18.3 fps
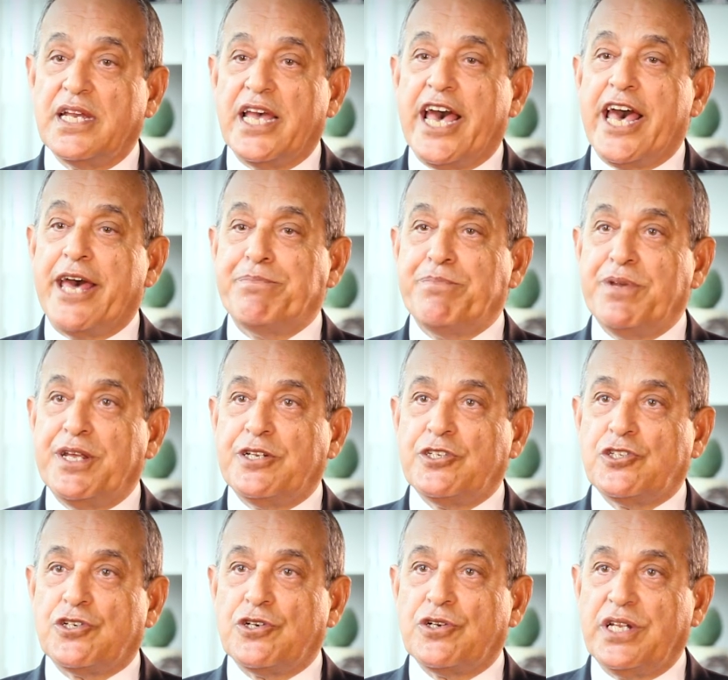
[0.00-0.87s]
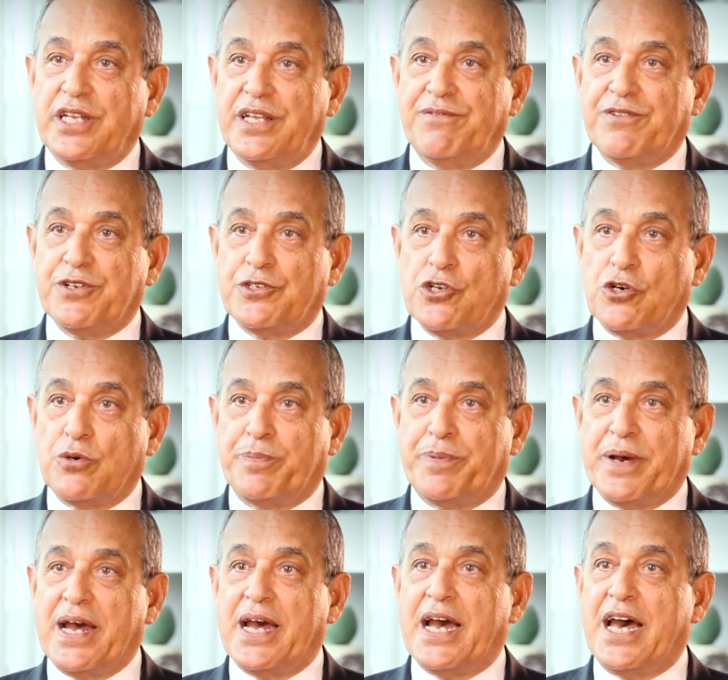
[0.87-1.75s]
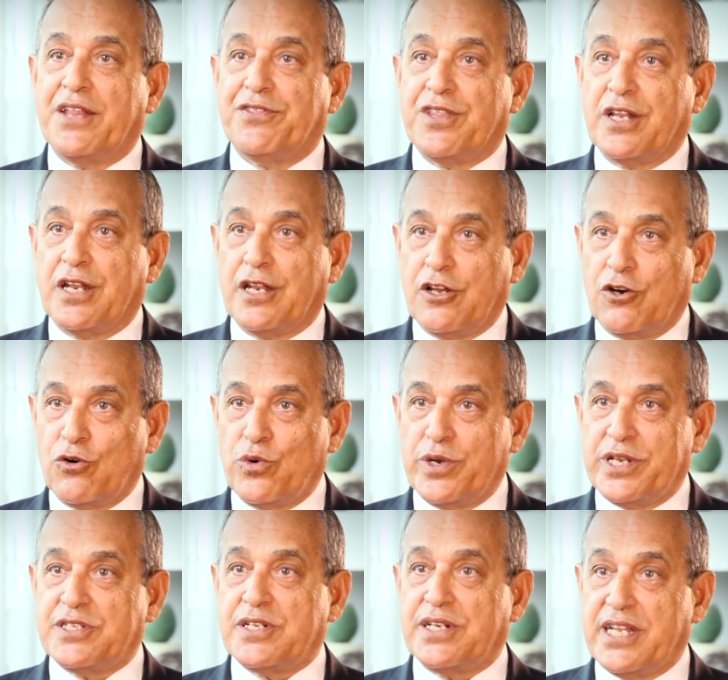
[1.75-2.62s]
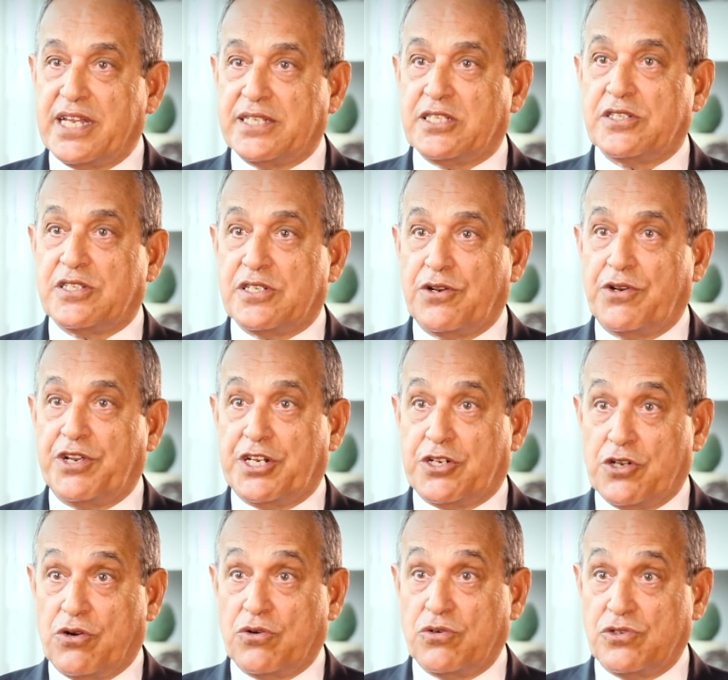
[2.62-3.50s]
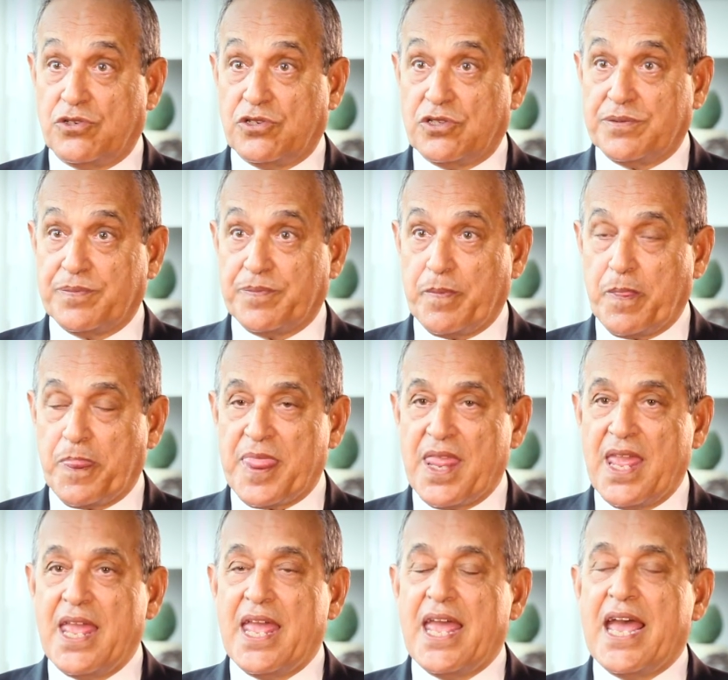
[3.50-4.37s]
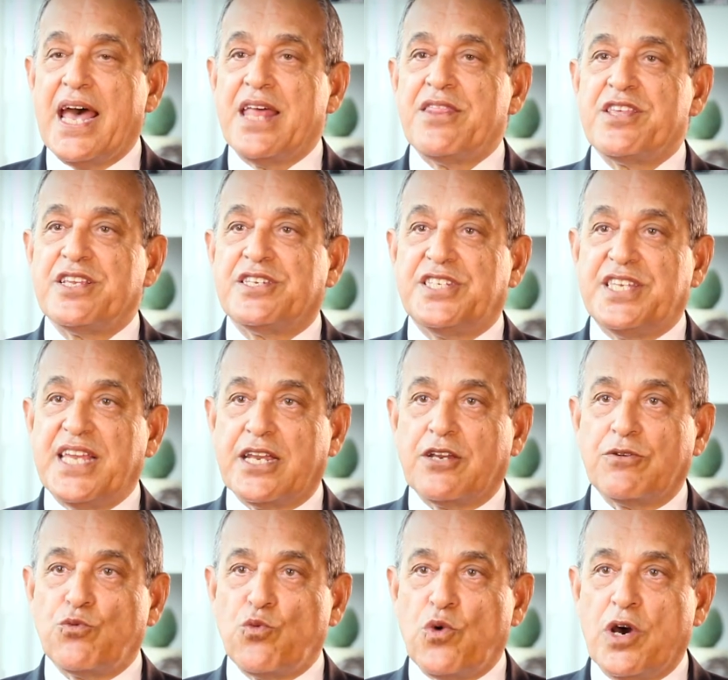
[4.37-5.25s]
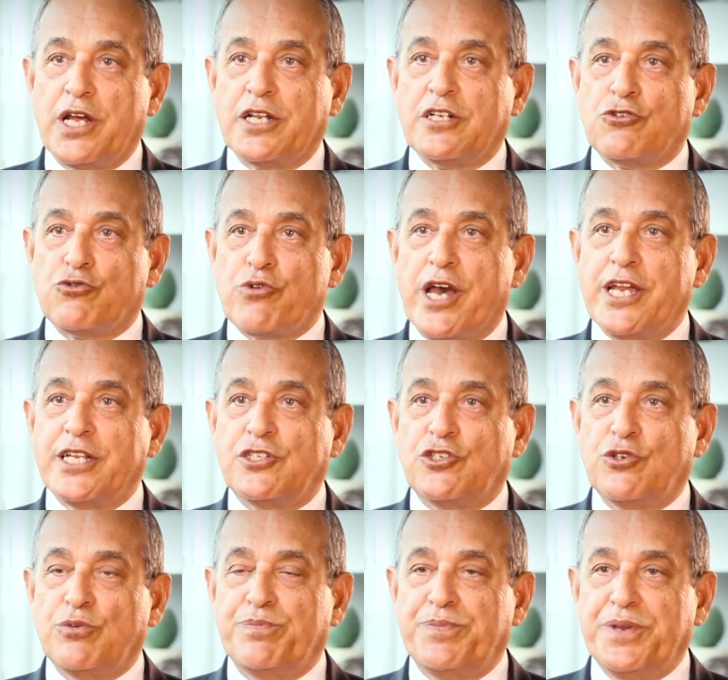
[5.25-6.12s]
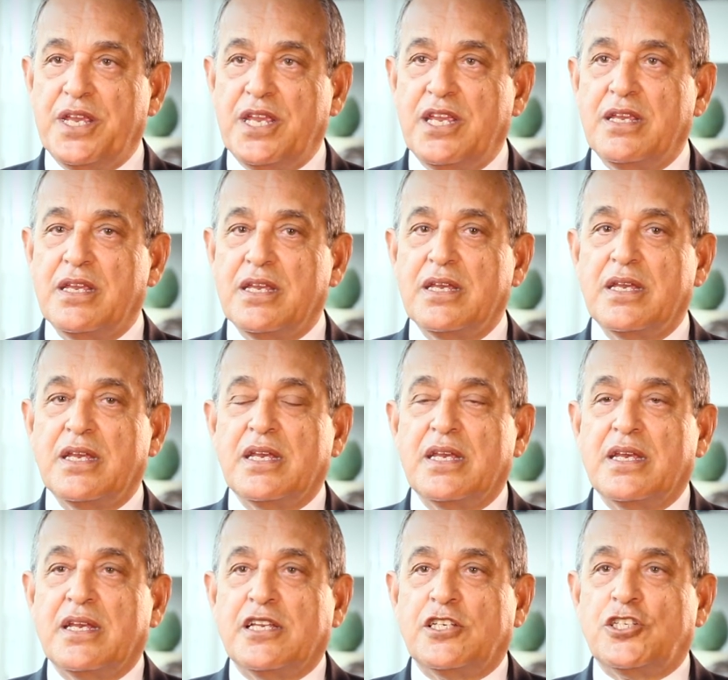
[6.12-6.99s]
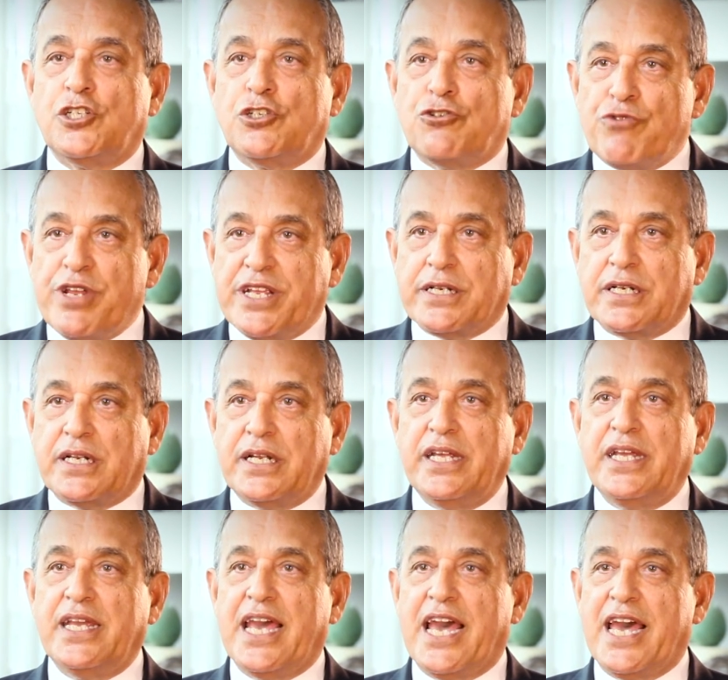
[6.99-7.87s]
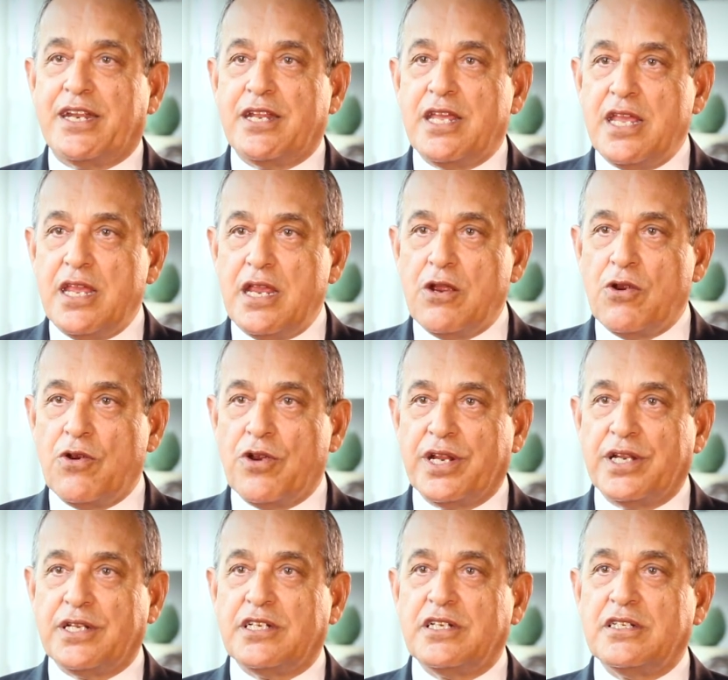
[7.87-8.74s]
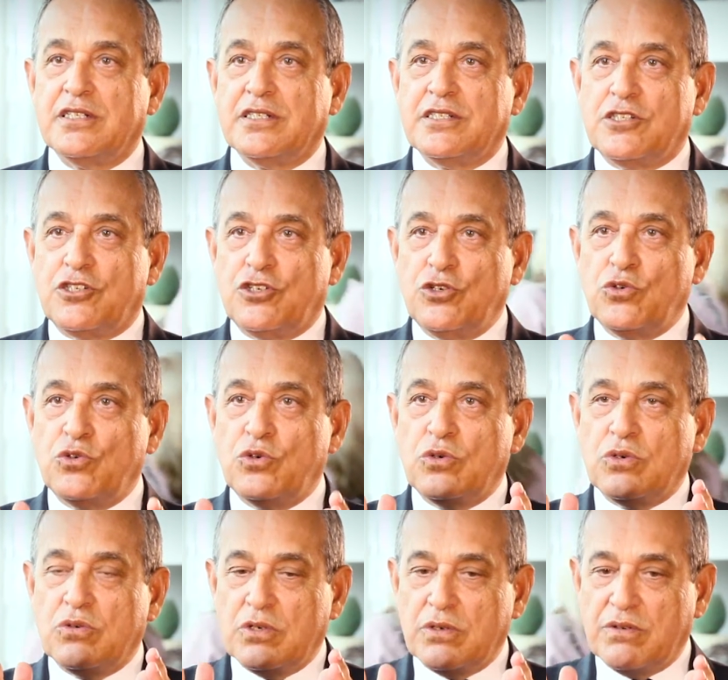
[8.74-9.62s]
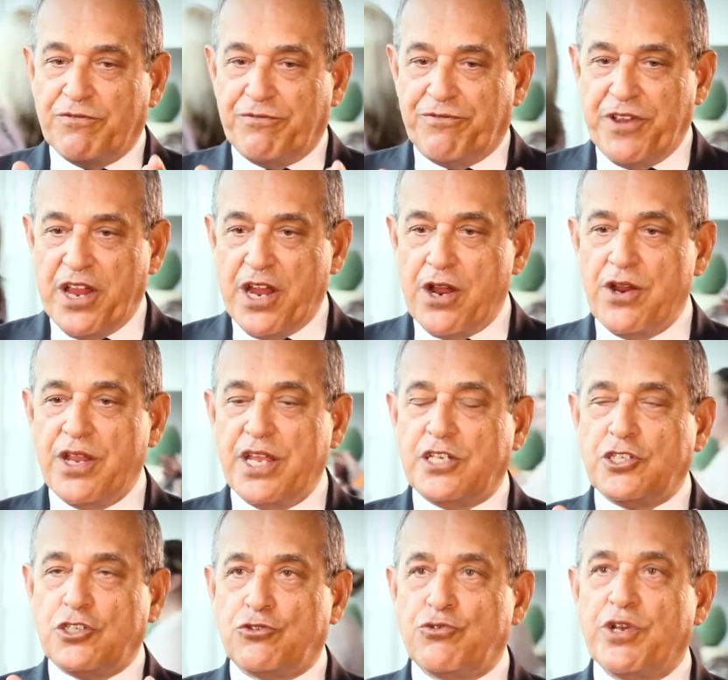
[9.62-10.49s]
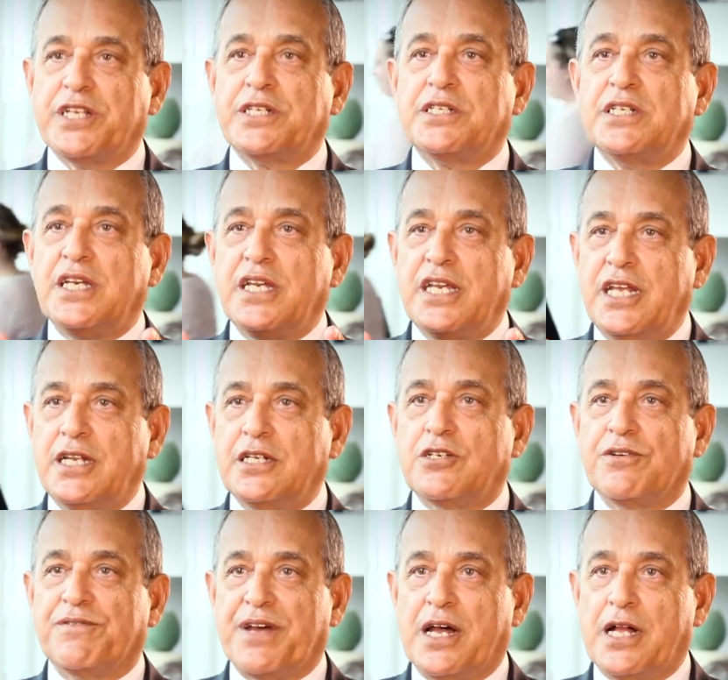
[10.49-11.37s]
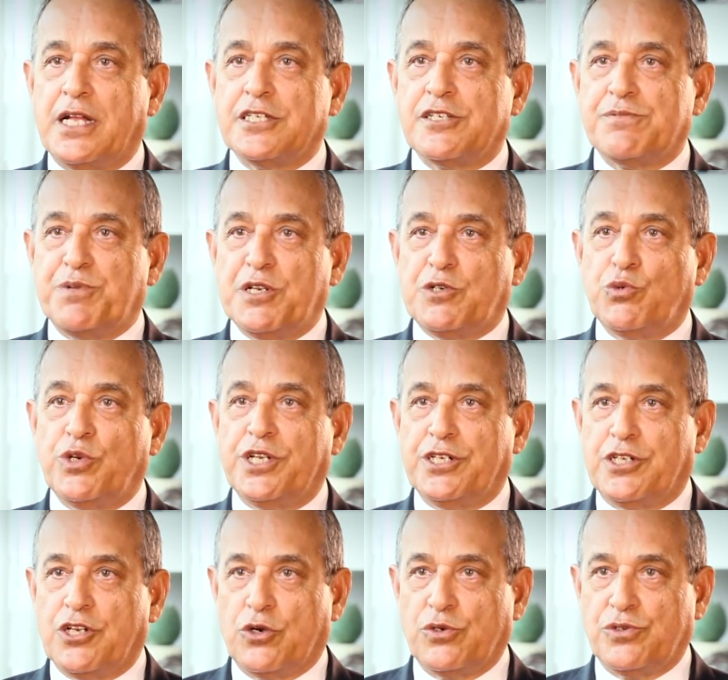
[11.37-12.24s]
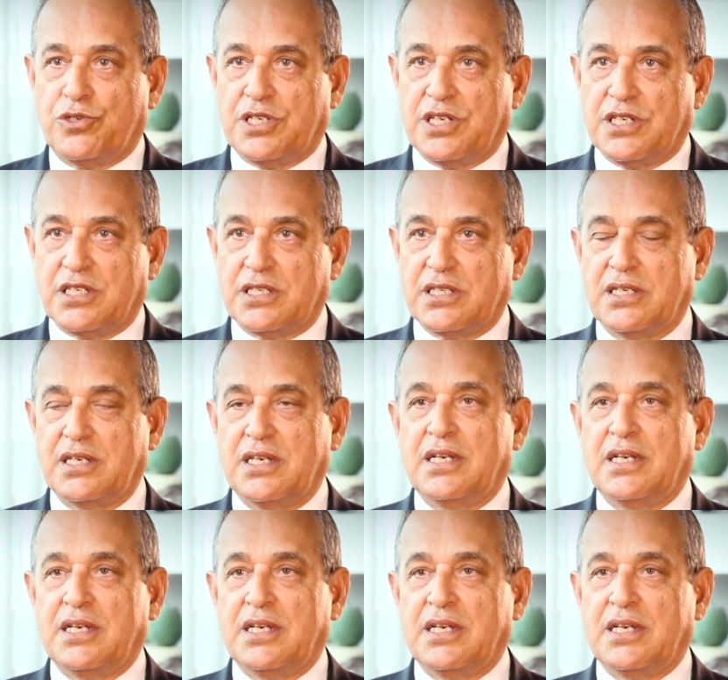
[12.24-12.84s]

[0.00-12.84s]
administer levodopa at the lowest necessary dose. And the second one, try to be strictly adherent to very strict intervals between doses.